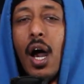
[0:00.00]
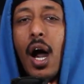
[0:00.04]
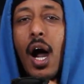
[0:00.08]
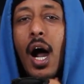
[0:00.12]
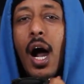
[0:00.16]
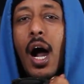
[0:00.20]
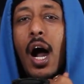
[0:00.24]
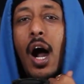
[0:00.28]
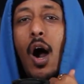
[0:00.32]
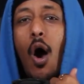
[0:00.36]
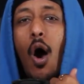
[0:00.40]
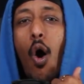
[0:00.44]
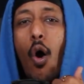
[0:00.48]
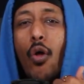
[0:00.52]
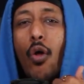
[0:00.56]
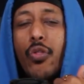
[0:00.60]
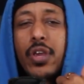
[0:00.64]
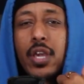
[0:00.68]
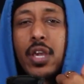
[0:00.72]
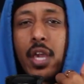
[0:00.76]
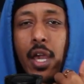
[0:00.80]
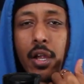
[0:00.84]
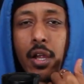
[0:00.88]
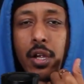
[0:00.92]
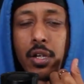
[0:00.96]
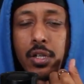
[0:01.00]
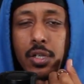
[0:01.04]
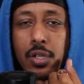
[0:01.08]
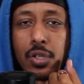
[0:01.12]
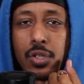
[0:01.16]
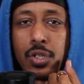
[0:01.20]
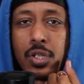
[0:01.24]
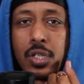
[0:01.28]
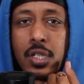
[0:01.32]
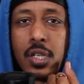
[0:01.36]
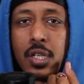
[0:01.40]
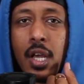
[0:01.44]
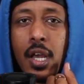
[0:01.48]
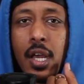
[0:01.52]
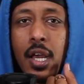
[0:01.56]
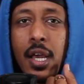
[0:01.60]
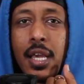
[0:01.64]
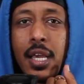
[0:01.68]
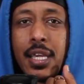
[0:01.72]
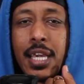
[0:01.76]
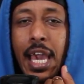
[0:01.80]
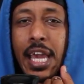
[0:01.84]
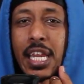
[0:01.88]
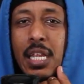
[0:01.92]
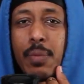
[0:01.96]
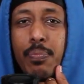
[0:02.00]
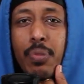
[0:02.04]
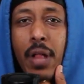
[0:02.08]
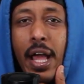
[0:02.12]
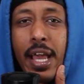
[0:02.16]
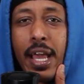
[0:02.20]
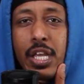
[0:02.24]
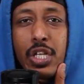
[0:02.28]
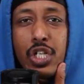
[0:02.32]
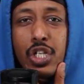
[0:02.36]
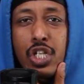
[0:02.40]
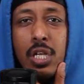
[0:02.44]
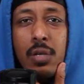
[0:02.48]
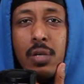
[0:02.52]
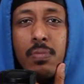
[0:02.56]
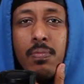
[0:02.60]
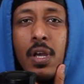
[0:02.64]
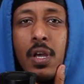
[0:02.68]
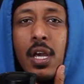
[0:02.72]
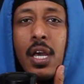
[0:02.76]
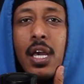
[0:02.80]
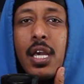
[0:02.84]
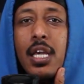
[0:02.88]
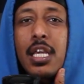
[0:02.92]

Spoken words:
All the characters, Kenny Blankenship,